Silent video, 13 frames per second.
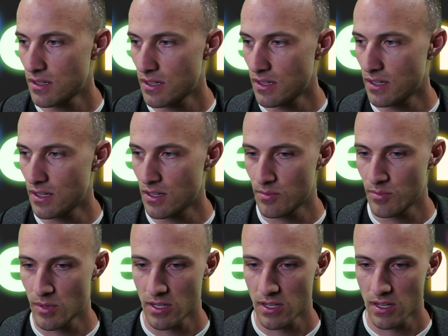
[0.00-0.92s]

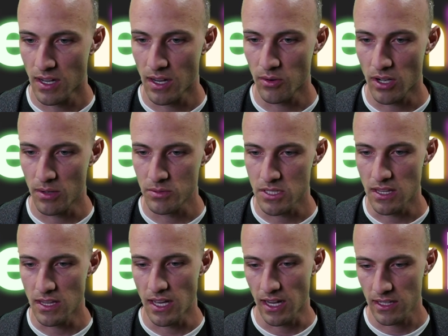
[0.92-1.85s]
um, I will
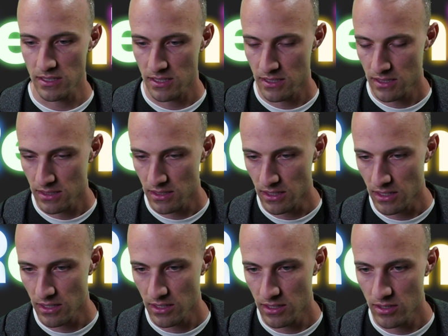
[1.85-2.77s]
update that.
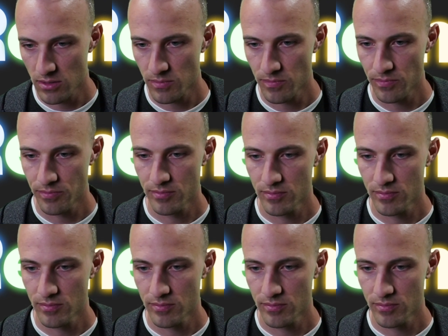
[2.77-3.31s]
Um,